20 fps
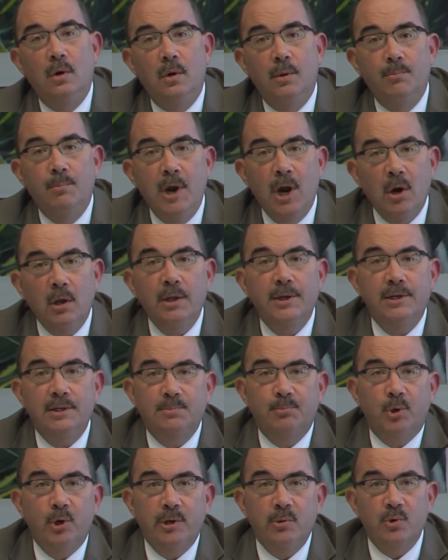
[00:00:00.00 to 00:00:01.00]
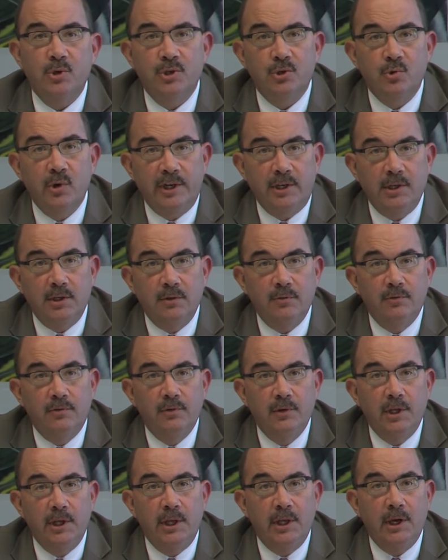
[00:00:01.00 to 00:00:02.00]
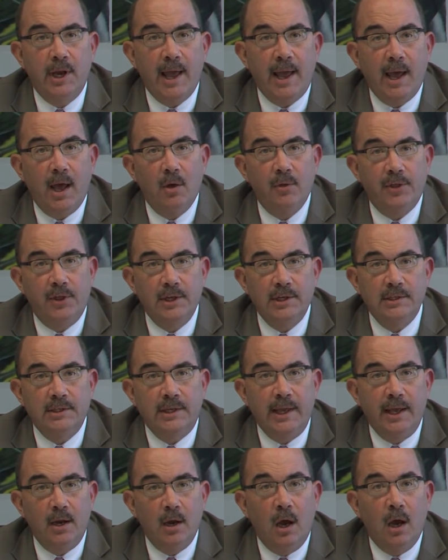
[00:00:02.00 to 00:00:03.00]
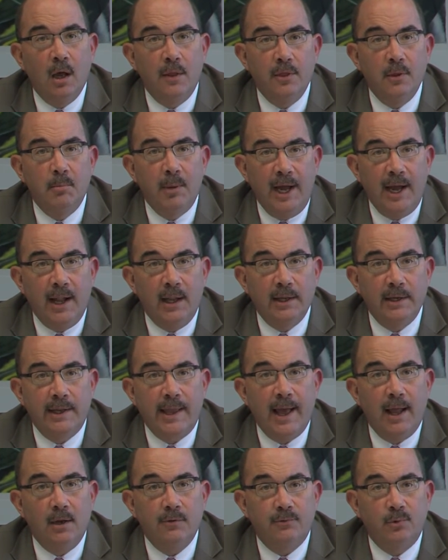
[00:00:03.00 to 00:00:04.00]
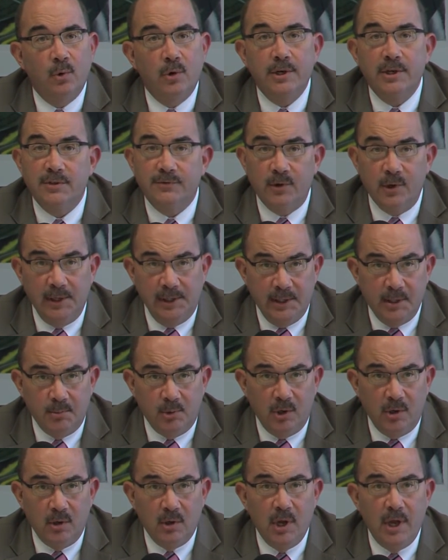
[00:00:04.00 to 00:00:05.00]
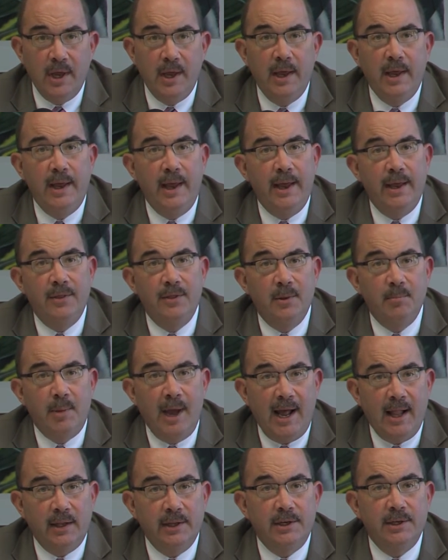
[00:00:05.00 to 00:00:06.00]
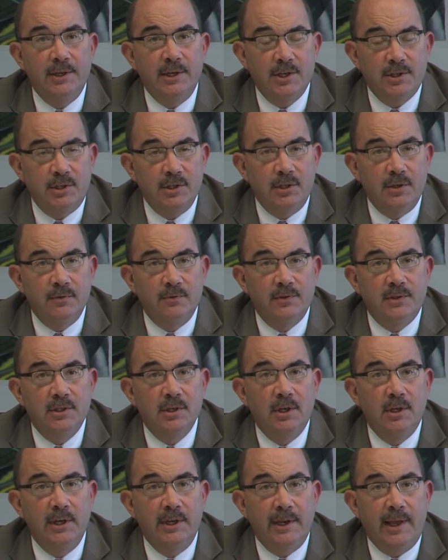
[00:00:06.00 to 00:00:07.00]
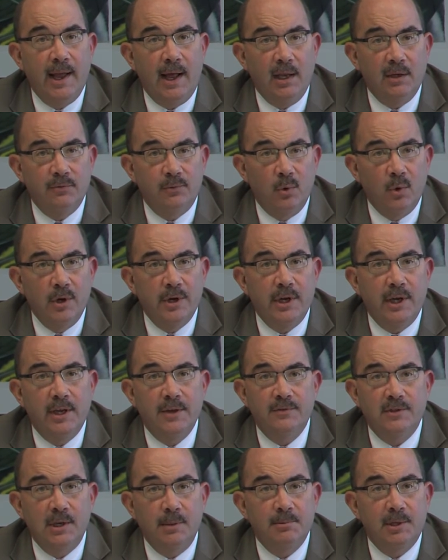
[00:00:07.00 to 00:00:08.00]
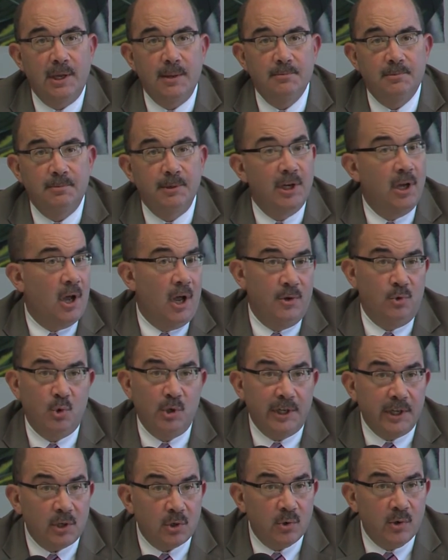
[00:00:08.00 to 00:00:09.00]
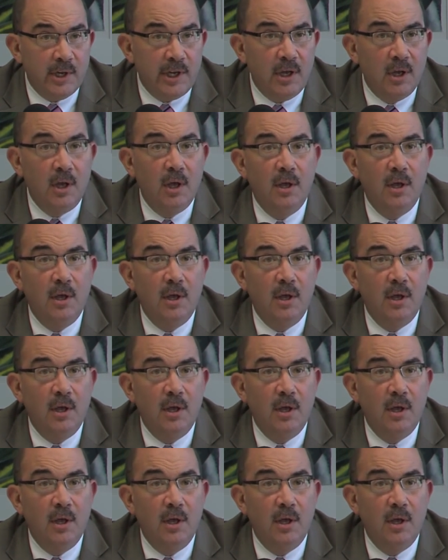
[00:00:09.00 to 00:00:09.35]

Maryland is pretty restrictive in how things get on the ballot. California is very liberal, and the ballot initiatives in California have sometimes been contradictory.